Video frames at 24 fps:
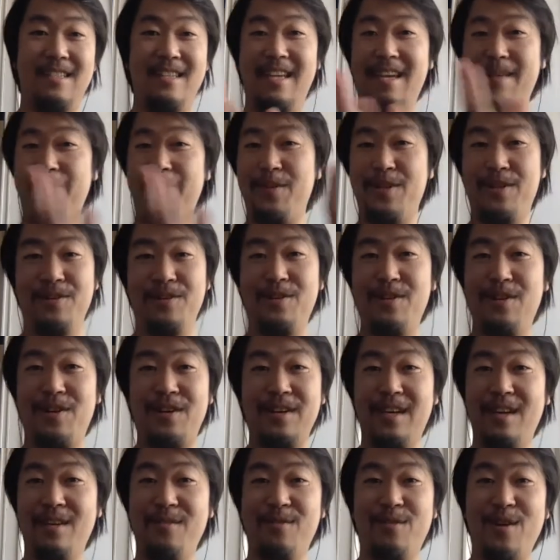kept on
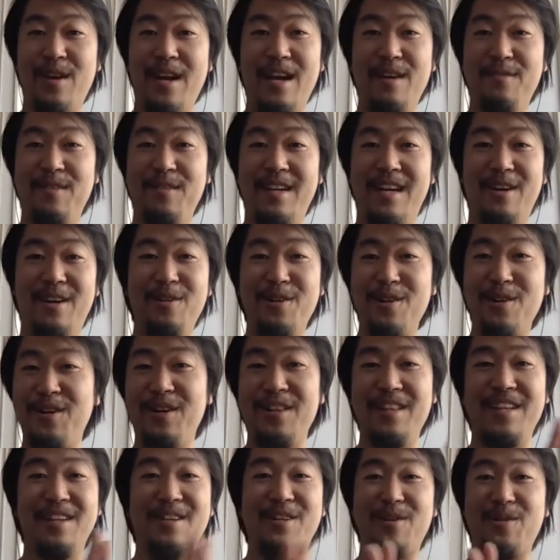talking for half an hour,
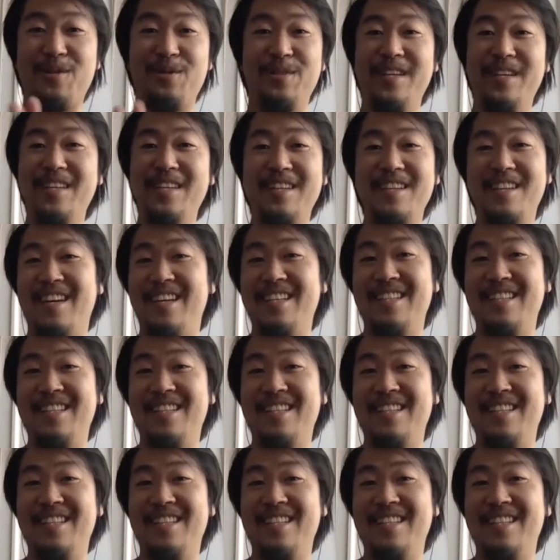all in Korean.